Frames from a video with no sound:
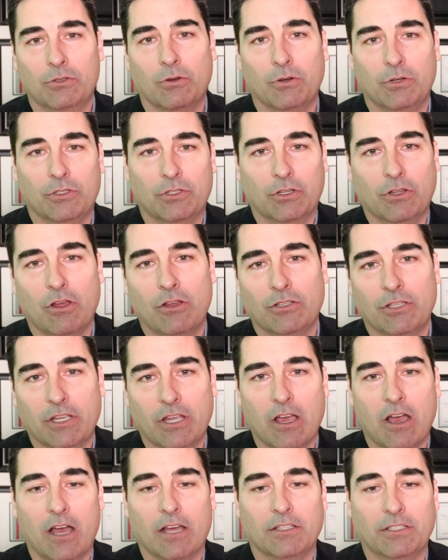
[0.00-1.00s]
towards the closing
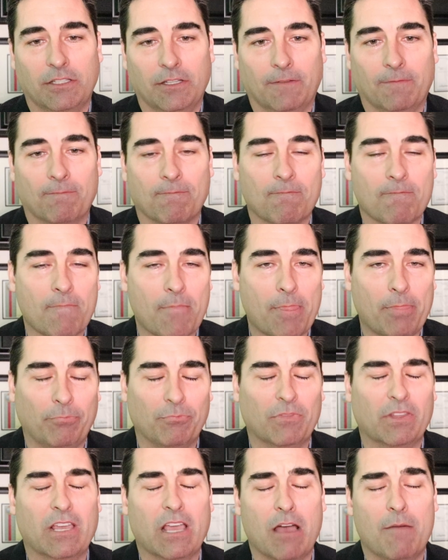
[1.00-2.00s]
cost, and
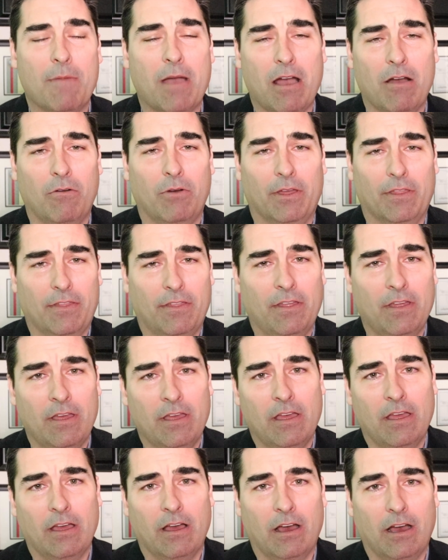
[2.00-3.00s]
come out with
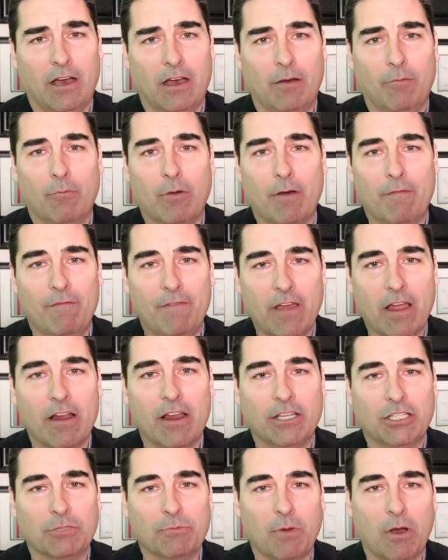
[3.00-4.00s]
a
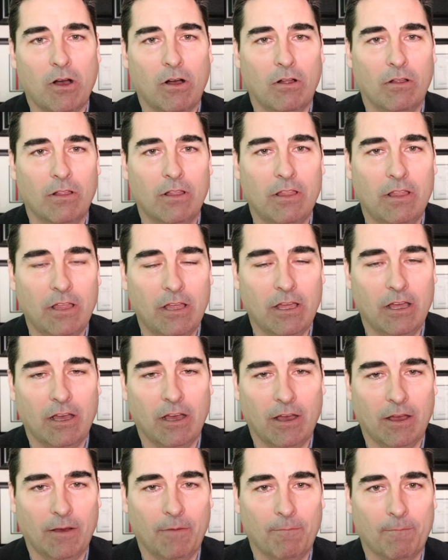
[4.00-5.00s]
very small,
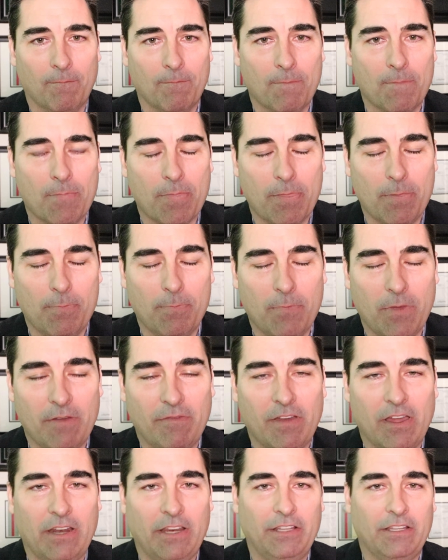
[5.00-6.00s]

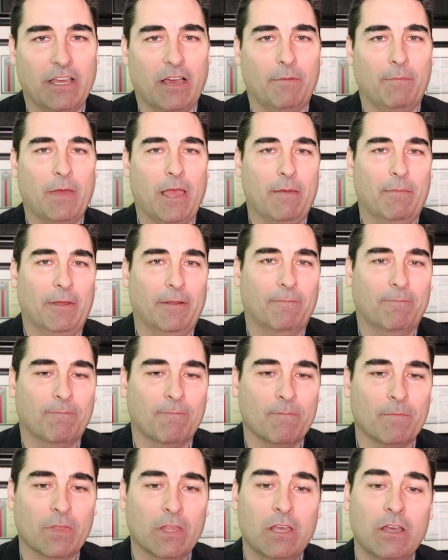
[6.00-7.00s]
if any, down payment.
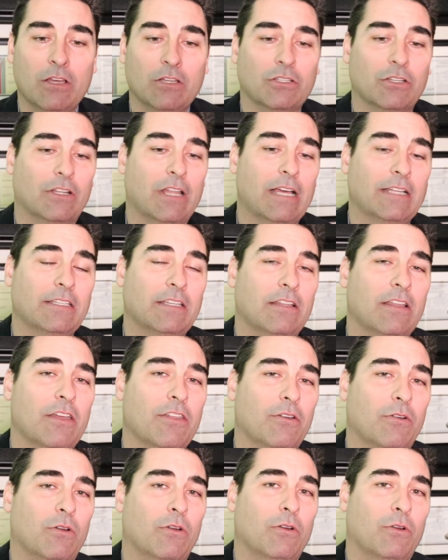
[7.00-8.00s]
So that's
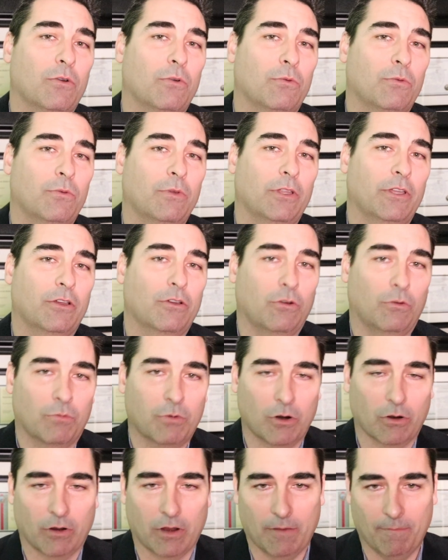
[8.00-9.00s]
another really cool
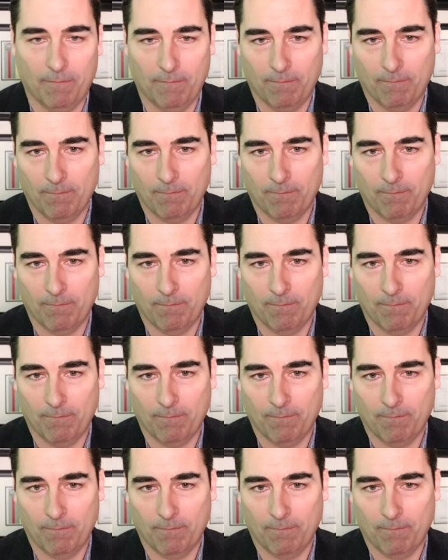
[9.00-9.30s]
program.